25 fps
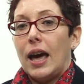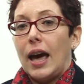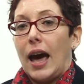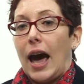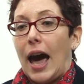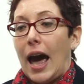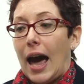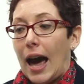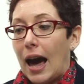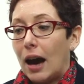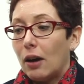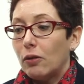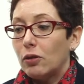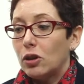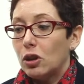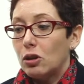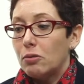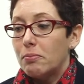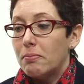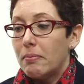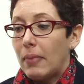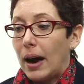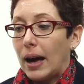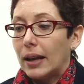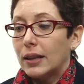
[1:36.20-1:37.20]
how you
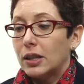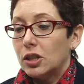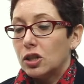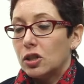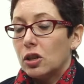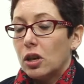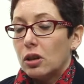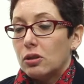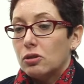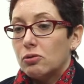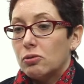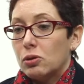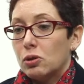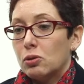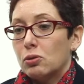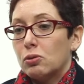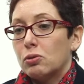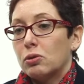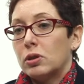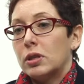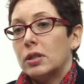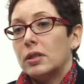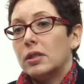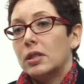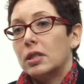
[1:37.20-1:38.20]
manage those
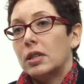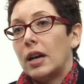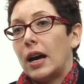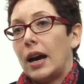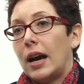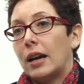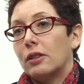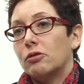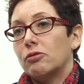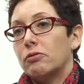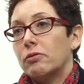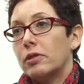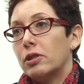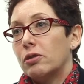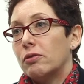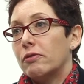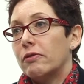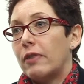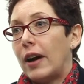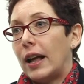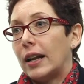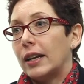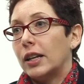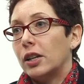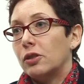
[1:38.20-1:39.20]
resources to add real
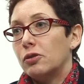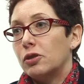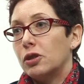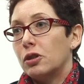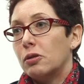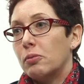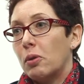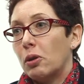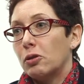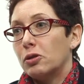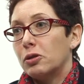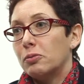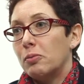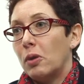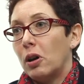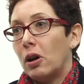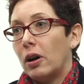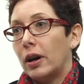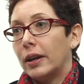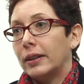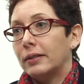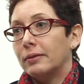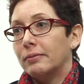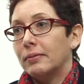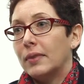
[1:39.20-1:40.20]
value to the bottom
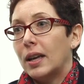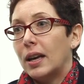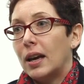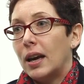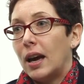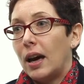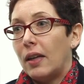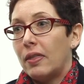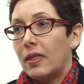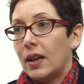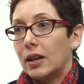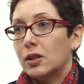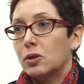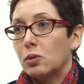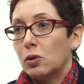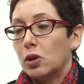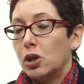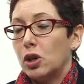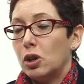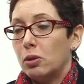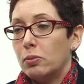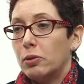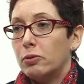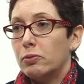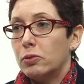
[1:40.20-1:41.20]
line. And that's what
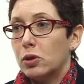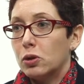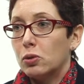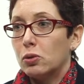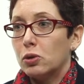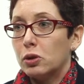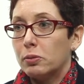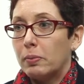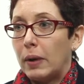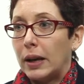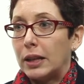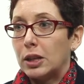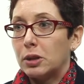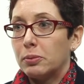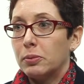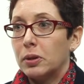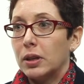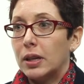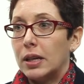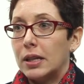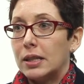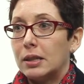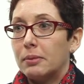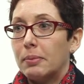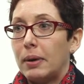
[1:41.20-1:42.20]
human resource
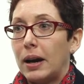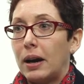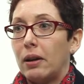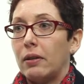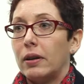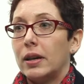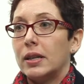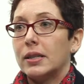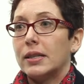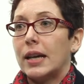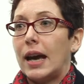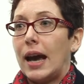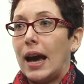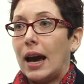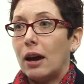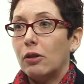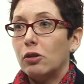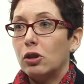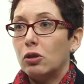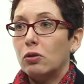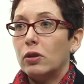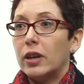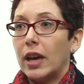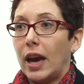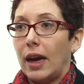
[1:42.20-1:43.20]
management is about. It's how
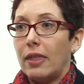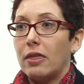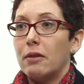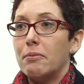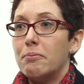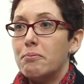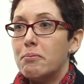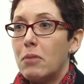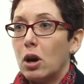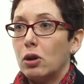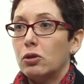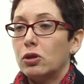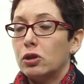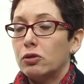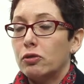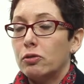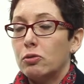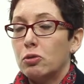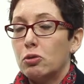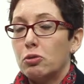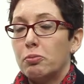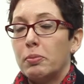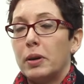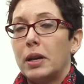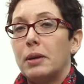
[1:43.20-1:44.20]
you get the most from
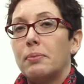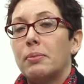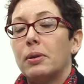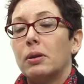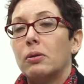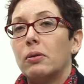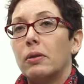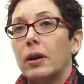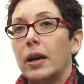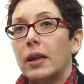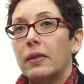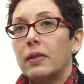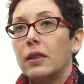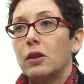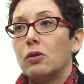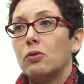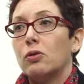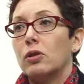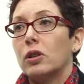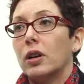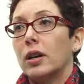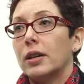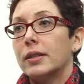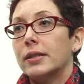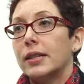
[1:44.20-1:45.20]
your people in the
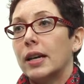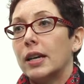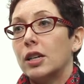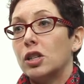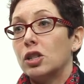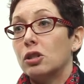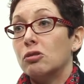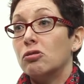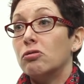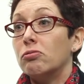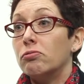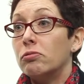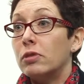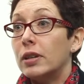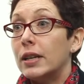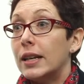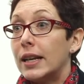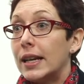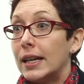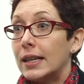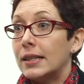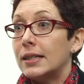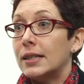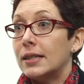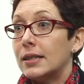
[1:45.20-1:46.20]
organisation,
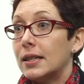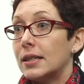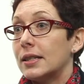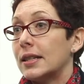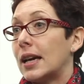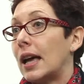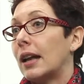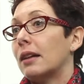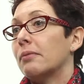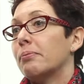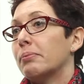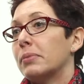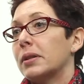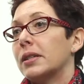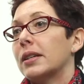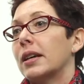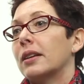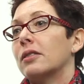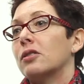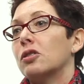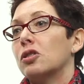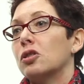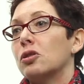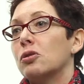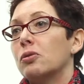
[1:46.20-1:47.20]
release the talent
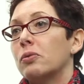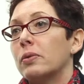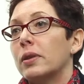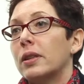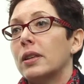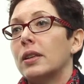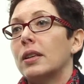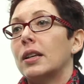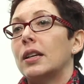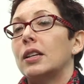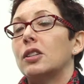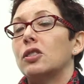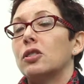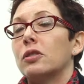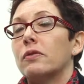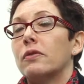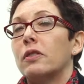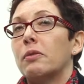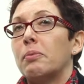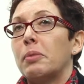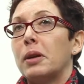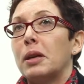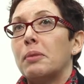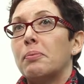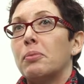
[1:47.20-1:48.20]
potential within each of the
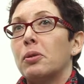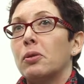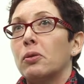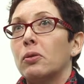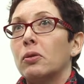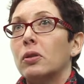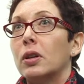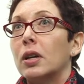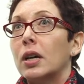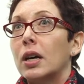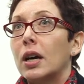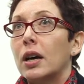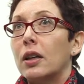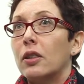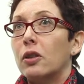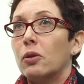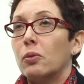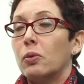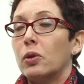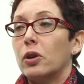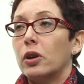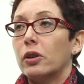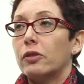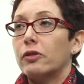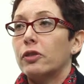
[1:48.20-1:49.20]
people that
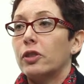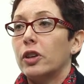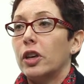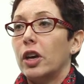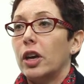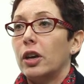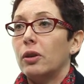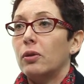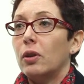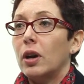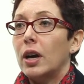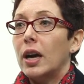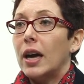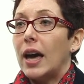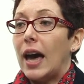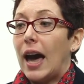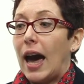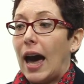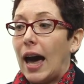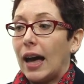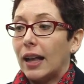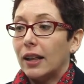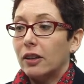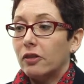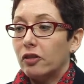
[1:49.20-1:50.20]
work for you,
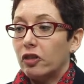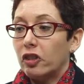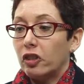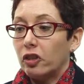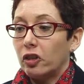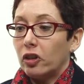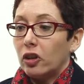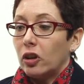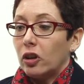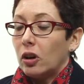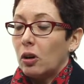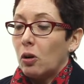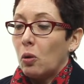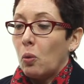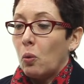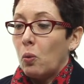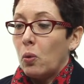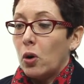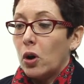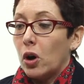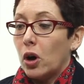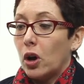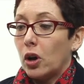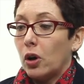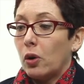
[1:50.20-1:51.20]
and
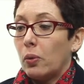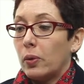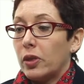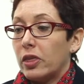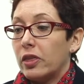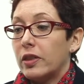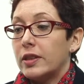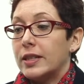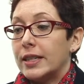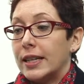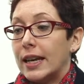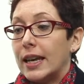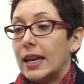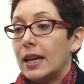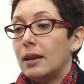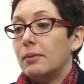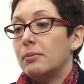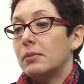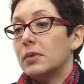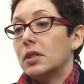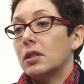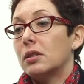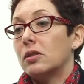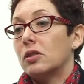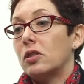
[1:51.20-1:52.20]
work with the
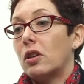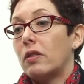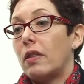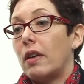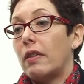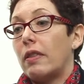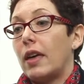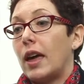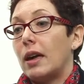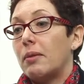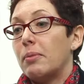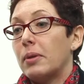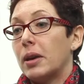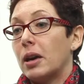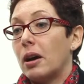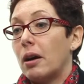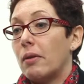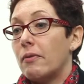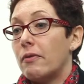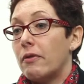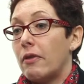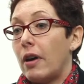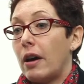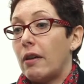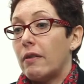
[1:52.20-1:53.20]
teams so that they
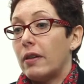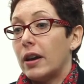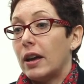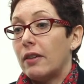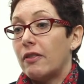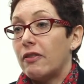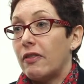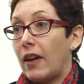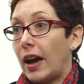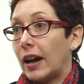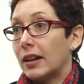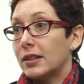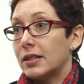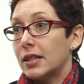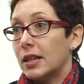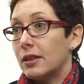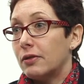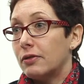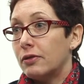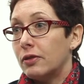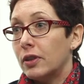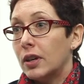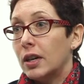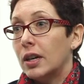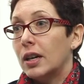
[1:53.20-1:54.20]
become very
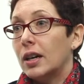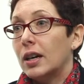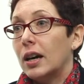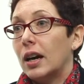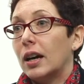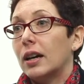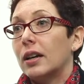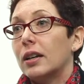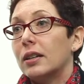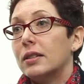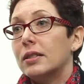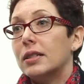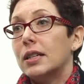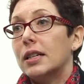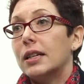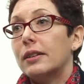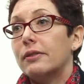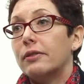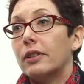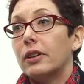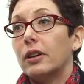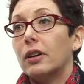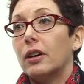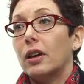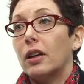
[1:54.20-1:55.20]
effective and can
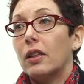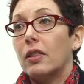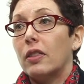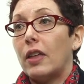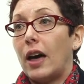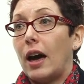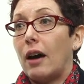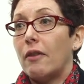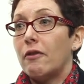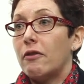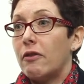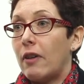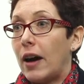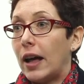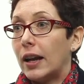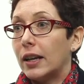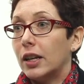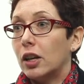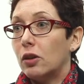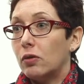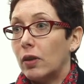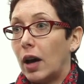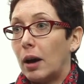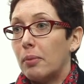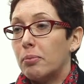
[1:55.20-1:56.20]
deliver that
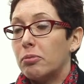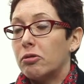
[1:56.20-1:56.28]
value, that